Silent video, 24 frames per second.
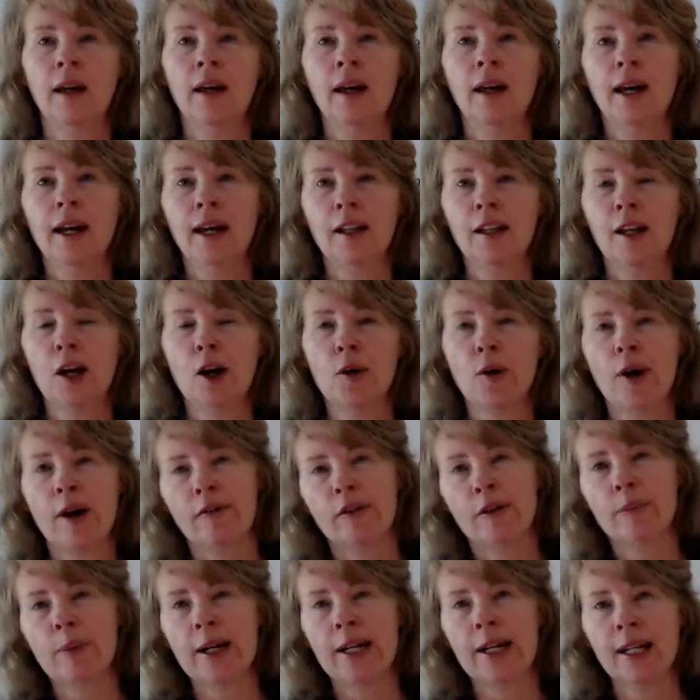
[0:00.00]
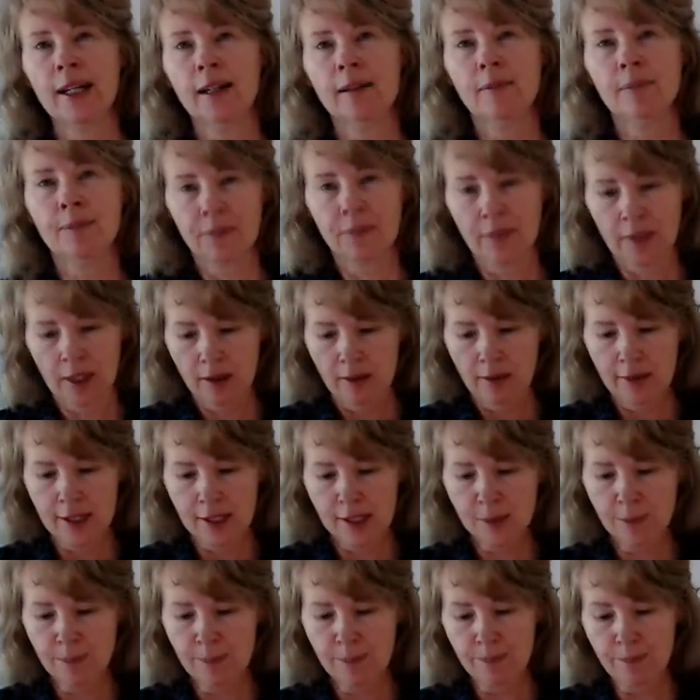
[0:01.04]
Hello everybody. This
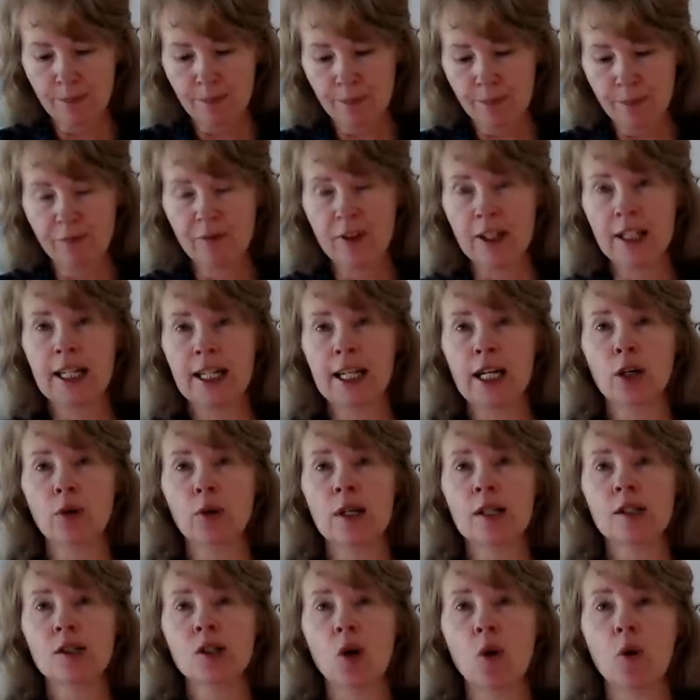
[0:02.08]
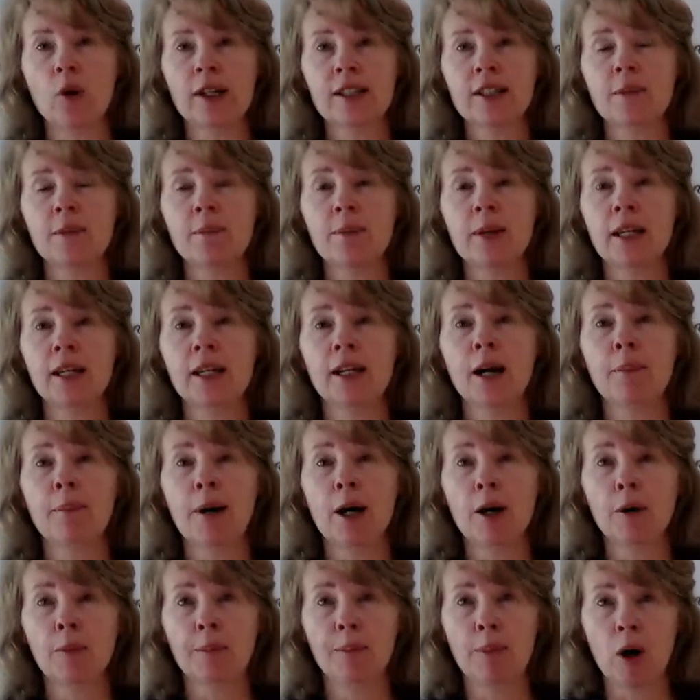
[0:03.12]
video is going to be
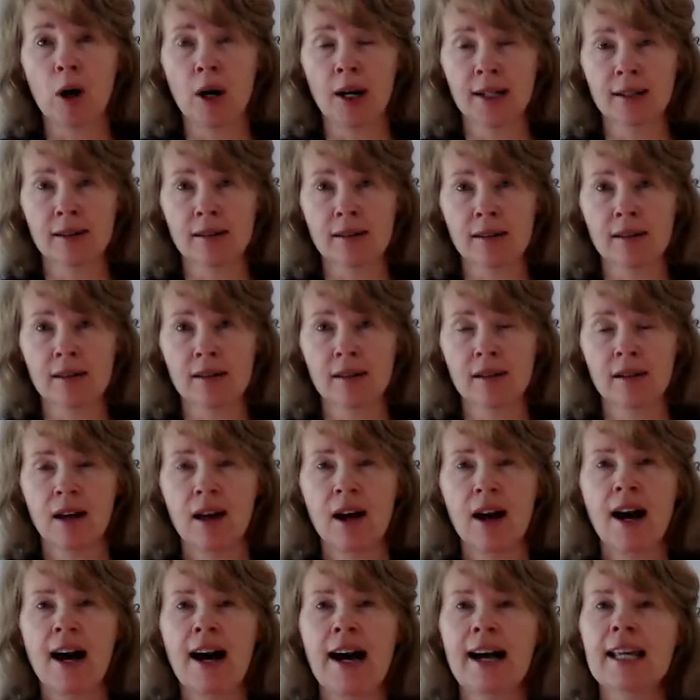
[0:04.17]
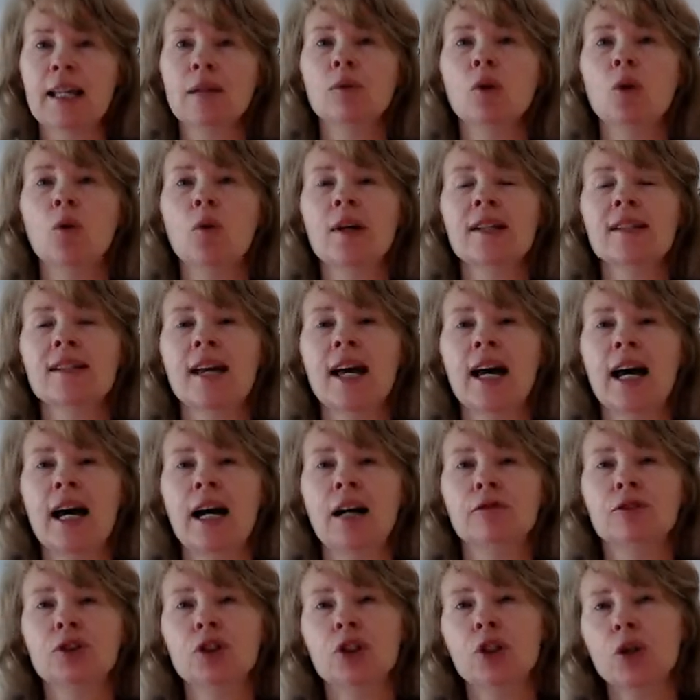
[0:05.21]
about bonds. I am going to
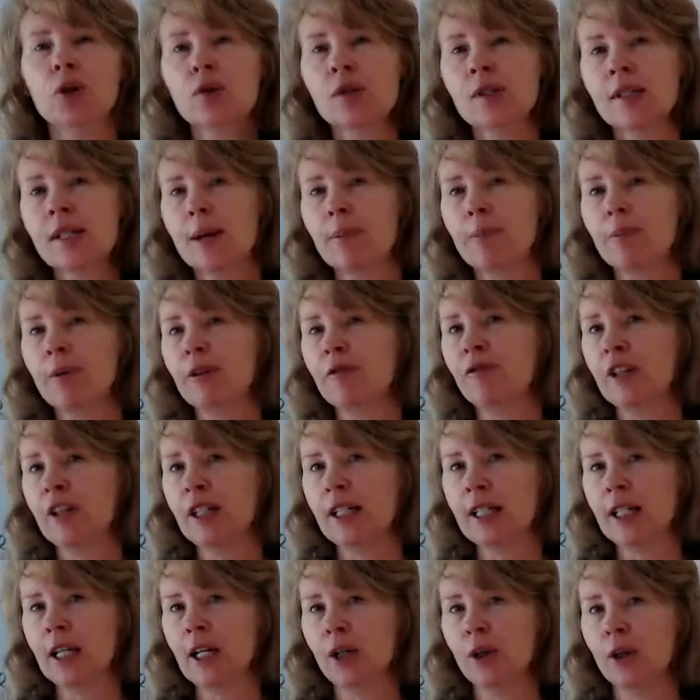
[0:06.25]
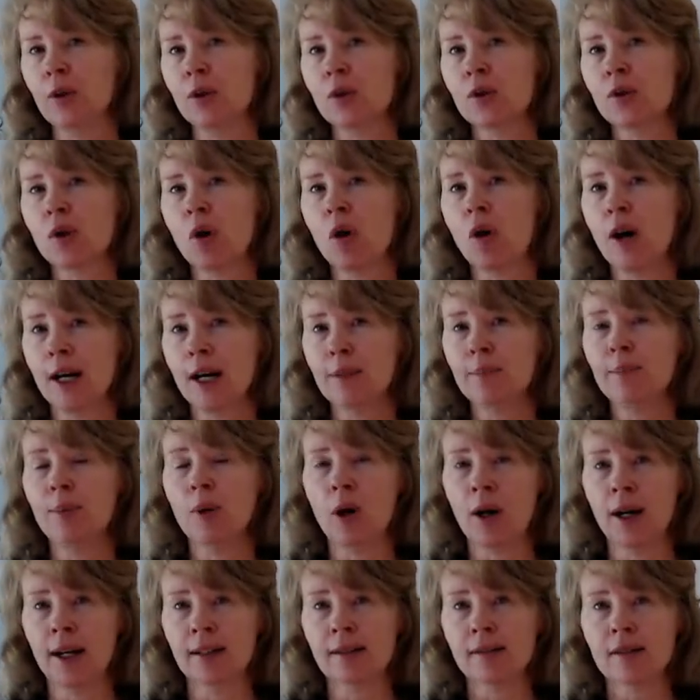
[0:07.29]
have two separate videos on
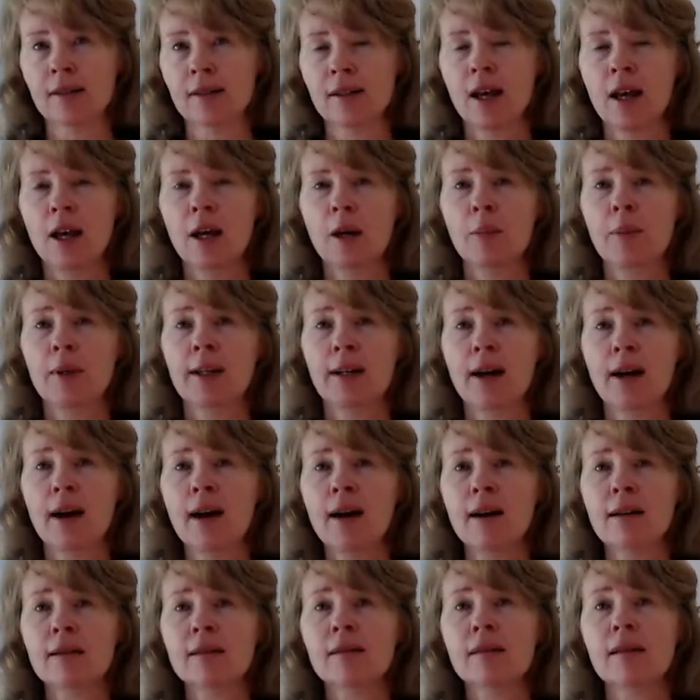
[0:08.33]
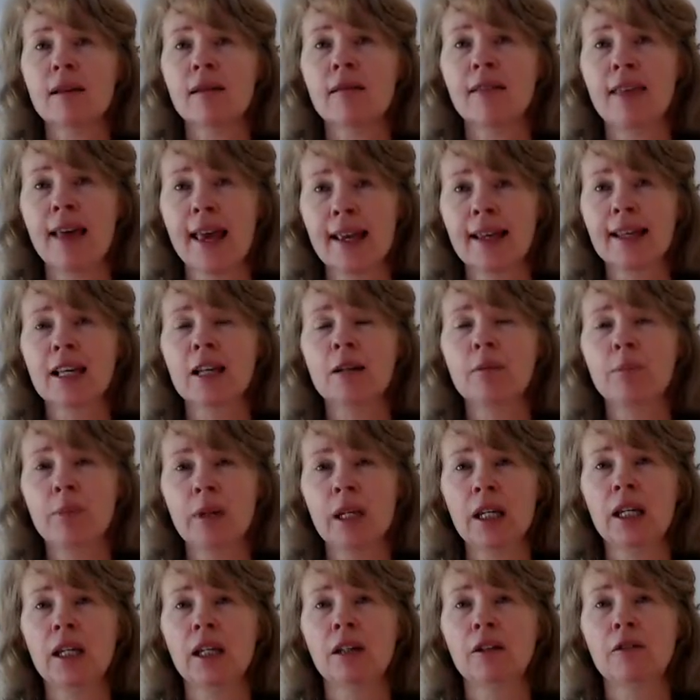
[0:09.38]
bonds because they can
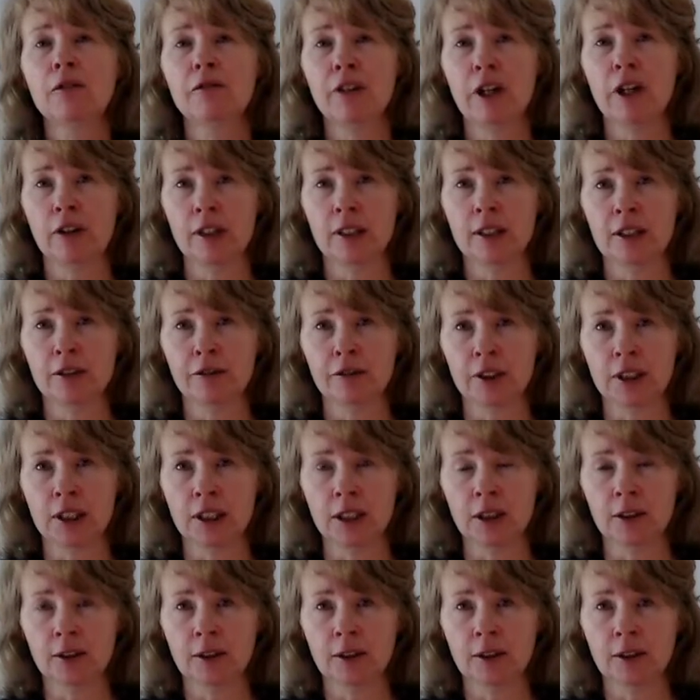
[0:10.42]
be very difficult.